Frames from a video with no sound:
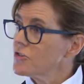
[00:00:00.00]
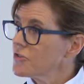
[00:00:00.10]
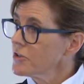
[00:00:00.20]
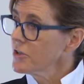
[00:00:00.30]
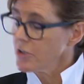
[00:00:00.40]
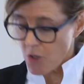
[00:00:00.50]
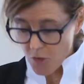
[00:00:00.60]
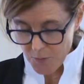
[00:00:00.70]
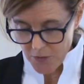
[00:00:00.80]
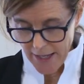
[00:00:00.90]
Certain
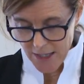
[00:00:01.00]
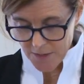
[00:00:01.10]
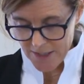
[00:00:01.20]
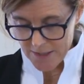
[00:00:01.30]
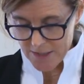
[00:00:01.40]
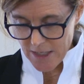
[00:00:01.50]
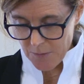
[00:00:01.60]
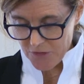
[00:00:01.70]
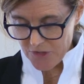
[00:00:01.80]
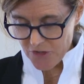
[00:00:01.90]
notable elements,
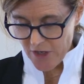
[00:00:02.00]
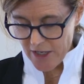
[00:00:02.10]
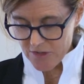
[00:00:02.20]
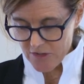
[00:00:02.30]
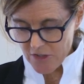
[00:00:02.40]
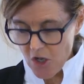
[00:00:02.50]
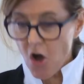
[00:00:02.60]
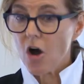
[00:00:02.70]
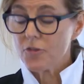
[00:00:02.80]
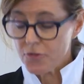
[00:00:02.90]
I will suggest,
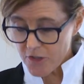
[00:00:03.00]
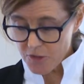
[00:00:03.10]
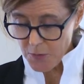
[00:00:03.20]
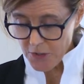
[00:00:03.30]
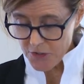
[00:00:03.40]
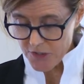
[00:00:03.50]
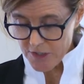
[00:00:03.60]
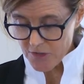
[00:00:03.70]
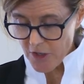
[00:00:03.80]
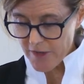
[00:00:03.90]
offer us
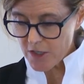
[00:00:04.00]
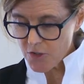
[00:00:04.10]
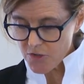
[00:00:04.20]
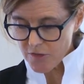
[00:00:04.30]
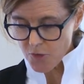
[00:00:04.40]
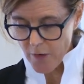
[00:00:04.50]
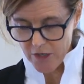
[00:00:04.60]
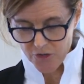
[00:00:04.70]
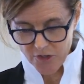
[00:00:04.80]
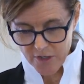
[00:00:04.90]
purchase on the elusive
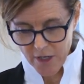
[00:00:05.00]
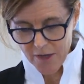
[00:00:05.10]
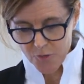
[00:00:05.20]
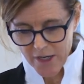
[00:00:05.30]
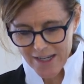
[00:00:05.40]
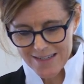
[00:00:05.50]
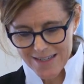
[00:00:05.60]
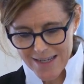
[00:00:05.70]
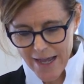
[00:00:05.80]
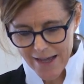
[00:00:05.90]
question of what I
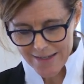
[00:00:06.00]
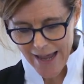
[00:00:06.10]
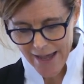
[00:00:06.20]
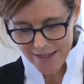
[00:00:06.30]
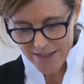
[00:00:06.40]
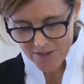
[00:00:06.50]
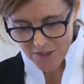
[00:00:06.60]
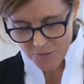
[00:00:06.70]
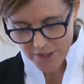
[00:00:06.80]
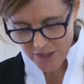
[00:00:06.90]
see as an
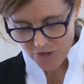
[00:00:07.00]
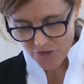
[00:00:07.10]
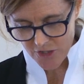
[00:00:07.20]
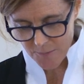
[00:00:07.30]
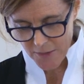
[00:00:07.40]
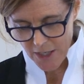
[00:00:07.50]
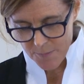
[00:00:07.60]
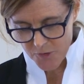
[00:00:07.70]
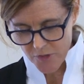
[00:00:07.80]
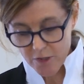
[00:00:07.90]
agonistic relationship
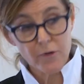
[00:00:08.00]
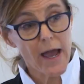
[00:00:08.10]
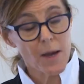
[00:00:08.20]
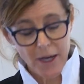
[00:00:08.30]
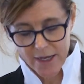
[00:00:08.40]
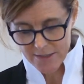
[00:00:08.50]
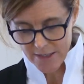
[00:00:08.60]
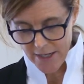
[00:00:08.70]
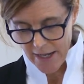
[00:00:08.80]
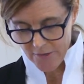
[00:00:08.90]
between the
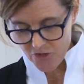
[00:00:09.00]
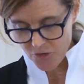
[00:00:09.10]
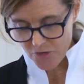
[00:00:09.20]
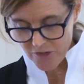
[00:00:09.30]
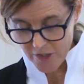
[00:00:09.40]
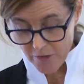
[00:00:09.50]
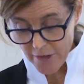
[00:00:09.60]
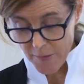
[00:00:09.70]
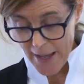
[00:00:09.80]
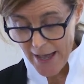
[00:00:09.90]
rabbis and the Jewish
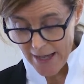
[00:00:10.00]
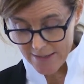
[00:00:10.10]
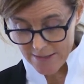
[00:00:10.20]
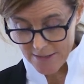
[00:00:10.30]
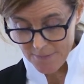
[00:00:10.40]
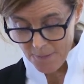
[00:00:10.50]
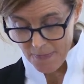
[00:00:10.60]
literary past.